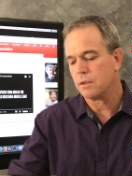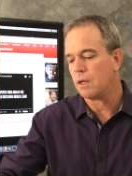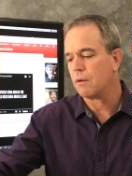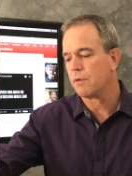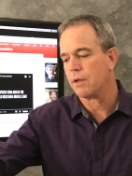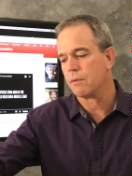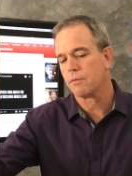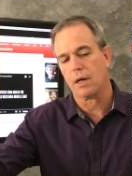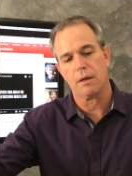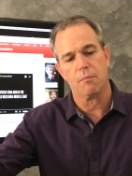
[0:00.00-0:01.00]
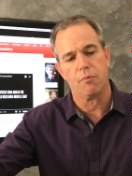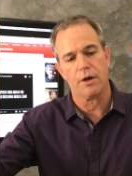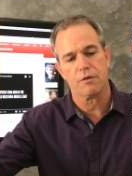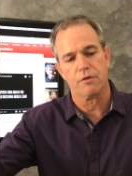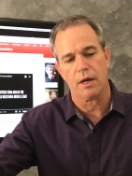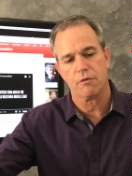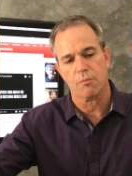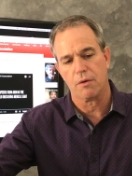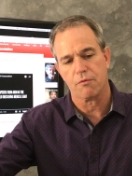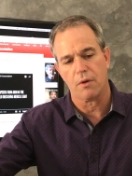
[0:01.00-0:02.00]
Here it kind of breaks down. It's
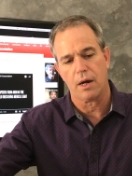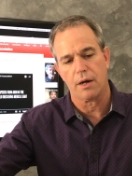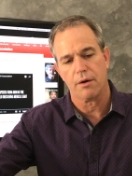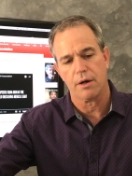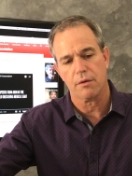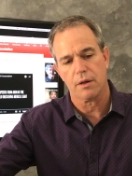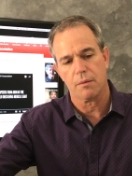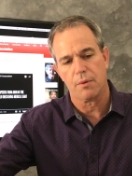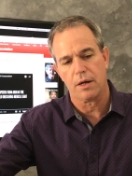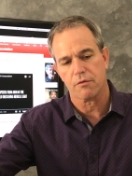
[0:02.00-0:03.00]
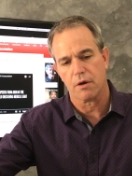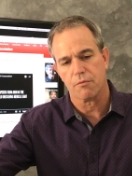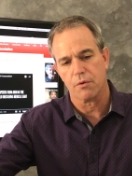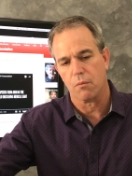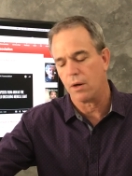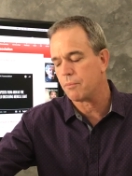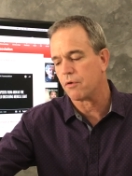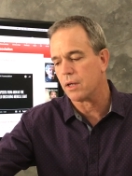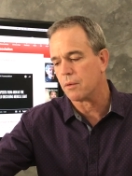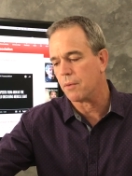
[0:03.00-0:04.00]
my flyer here that I pass out for the
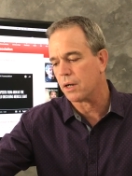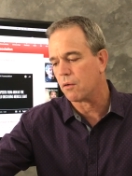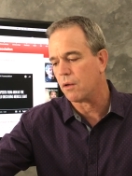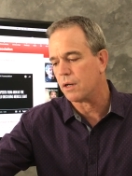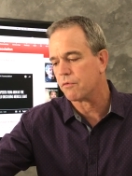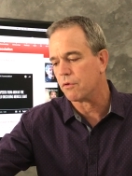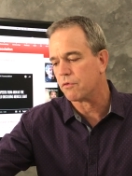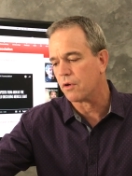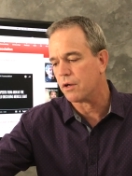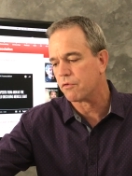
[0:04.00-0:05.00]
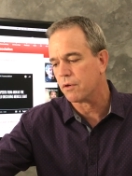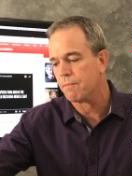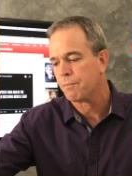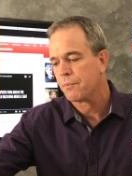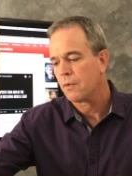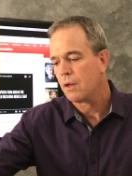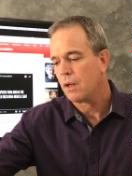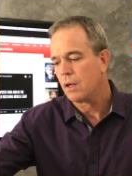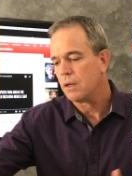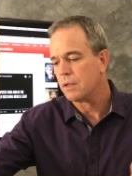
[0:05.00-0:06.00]
website, the Medical Light Association.
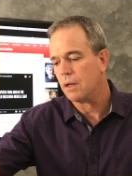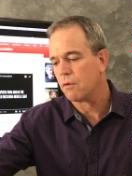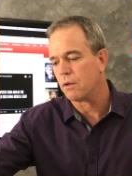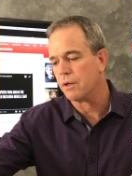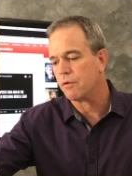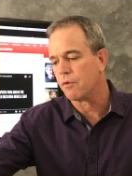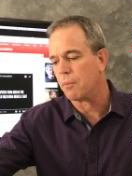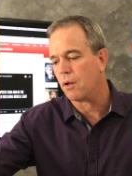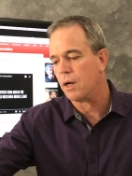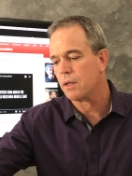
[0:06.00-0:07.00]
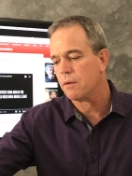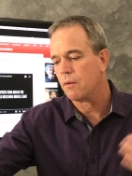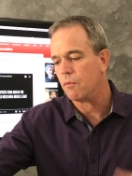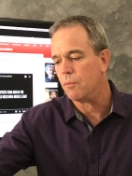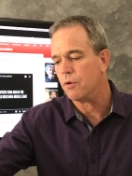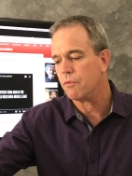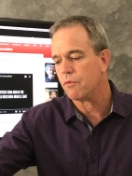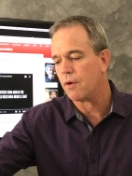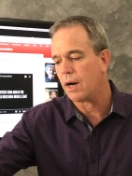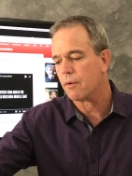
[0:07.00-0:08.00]
Cleans the blood, removes
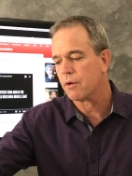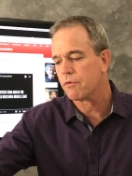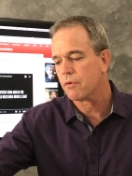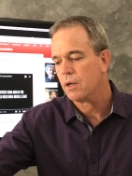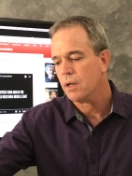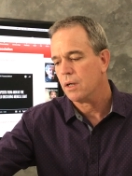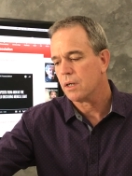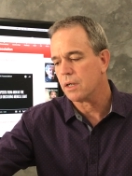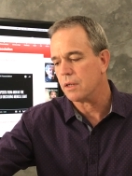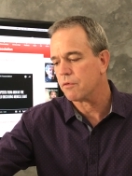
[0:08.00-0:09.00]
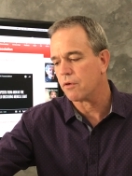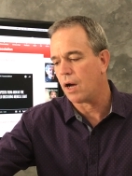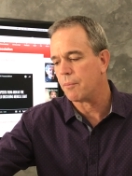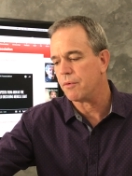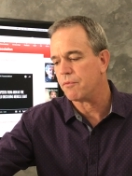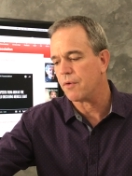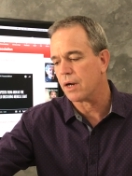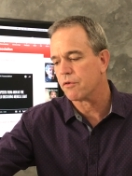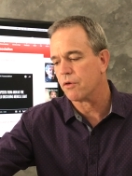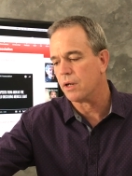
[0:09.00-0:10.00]
virus, can stop
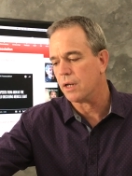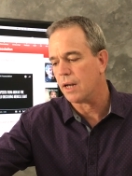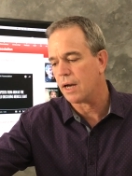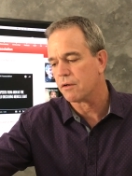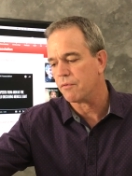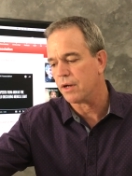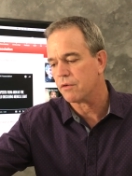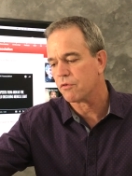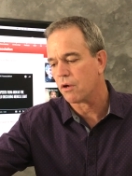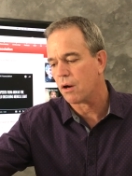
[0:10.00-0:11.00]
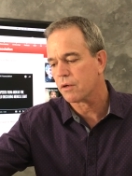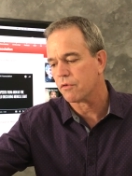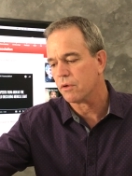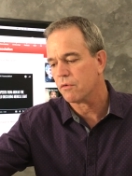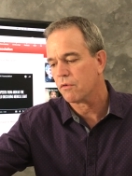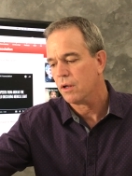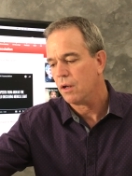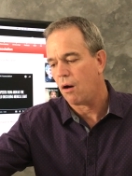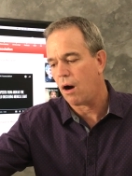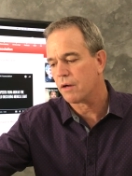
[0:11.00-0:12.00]
infection, inactivates toxins,
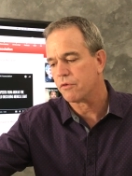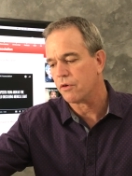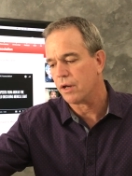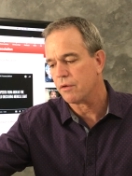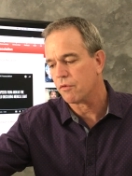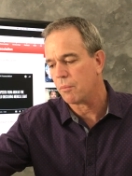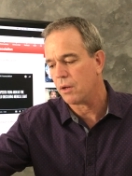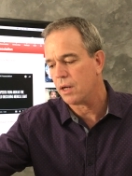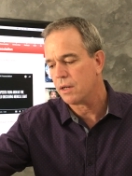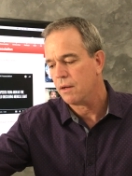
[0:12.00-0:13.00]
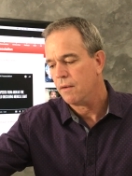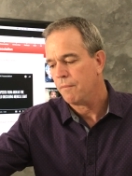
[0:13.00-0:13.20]
oxygenates the blood.